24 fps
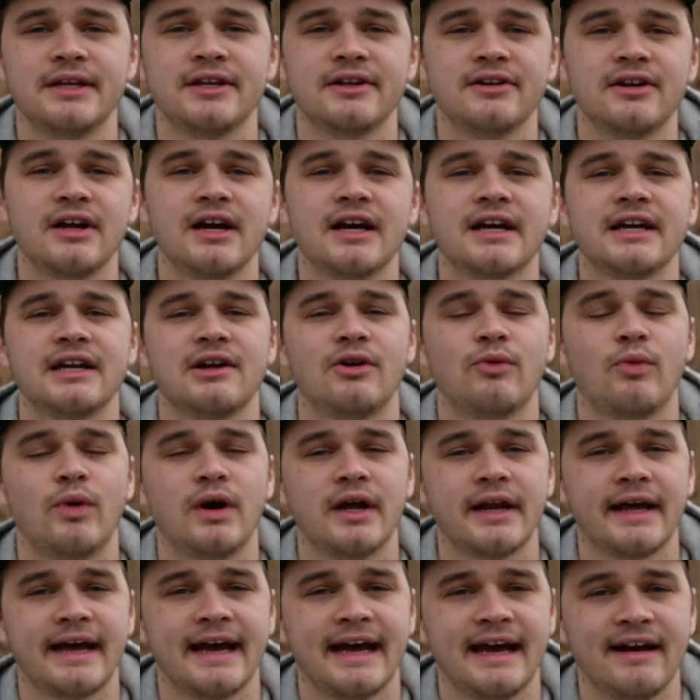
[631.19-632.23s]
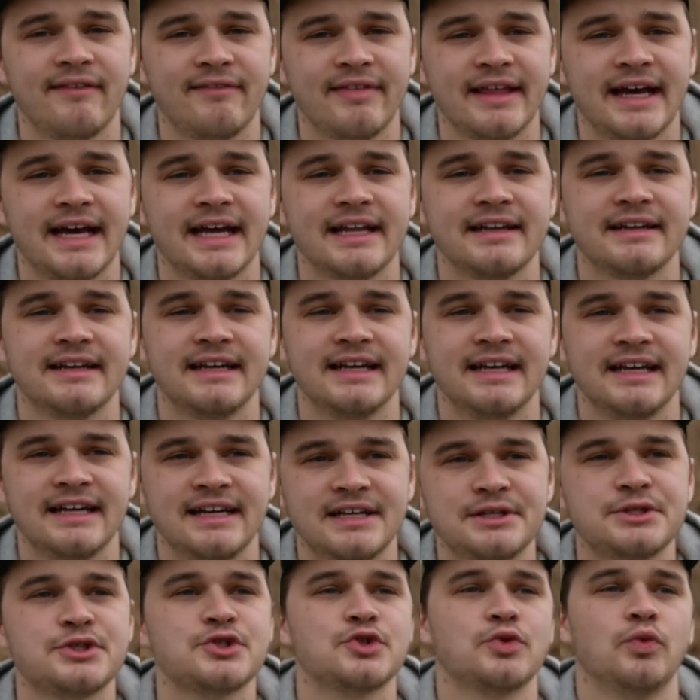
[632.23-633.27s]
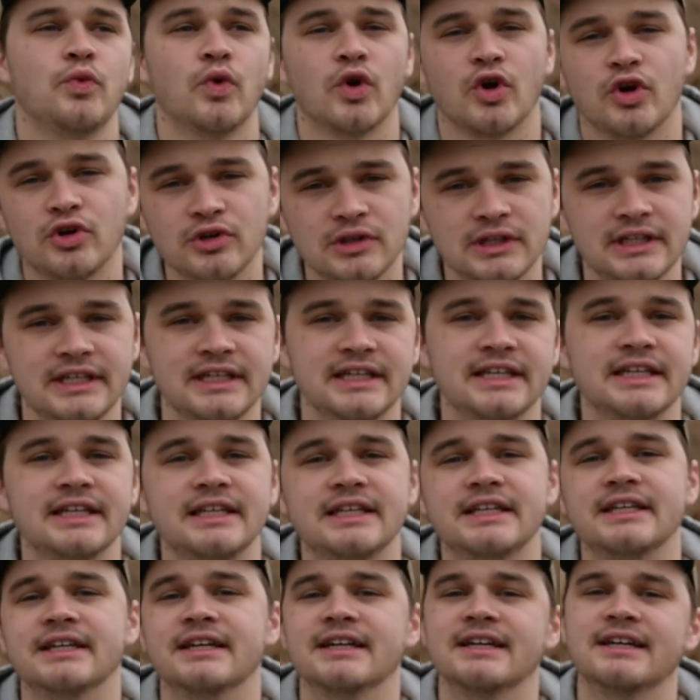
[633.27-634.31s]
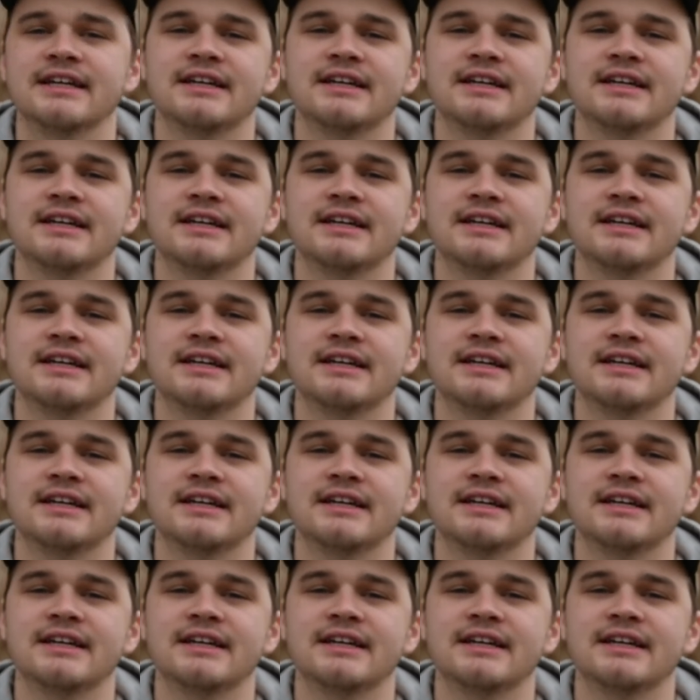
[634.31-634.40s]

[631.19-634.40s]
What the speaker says: You're not going to want to have that swirly,